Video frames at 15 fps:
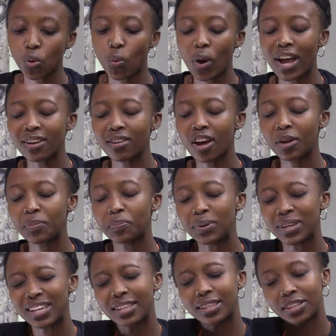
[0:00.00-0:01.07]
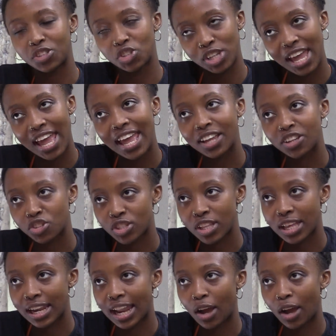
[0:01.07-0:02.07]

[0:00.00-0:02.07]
why not be the change then?